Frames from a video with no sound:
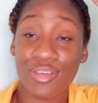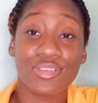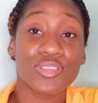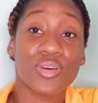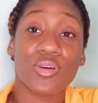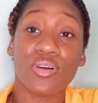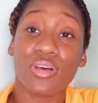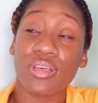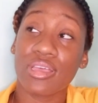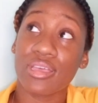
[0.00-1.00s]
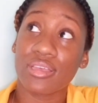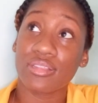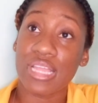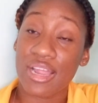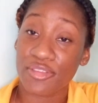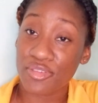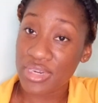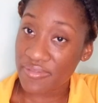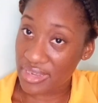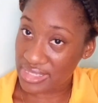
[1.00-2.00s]
So there are three
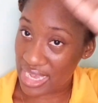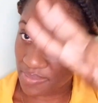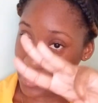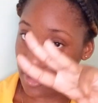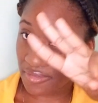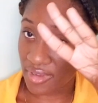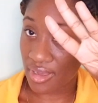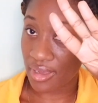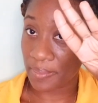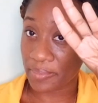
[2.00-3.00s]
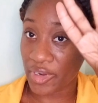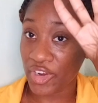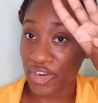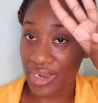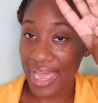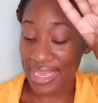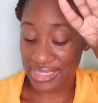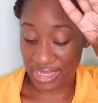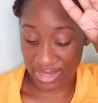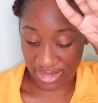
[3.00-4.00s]
different types of
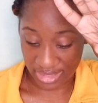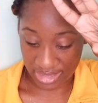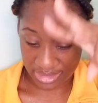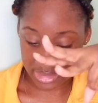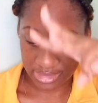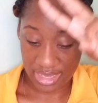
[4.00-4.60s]
hiatal hernias.